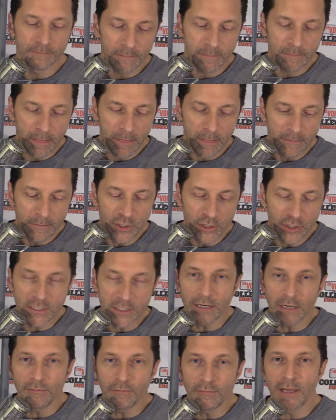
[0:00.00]
Just got to
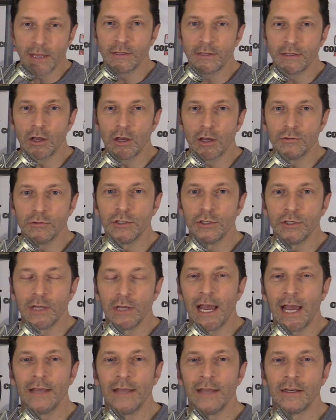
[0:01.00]
find the go to
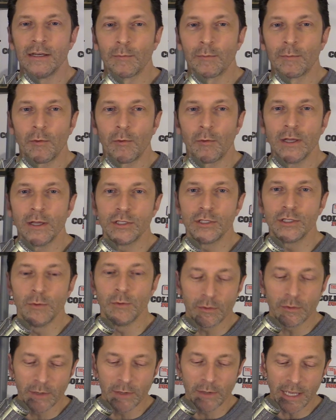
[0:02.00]
guy, the number one, two, and
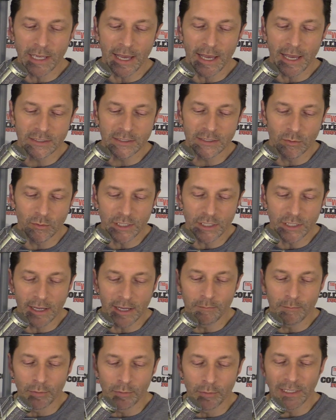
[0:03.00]
three guys, which I
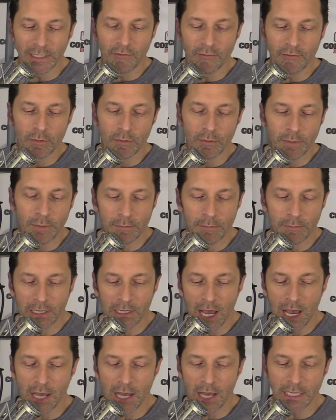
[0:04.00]
believe would be
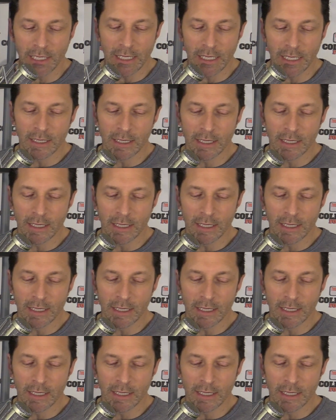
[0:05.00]
McConkey,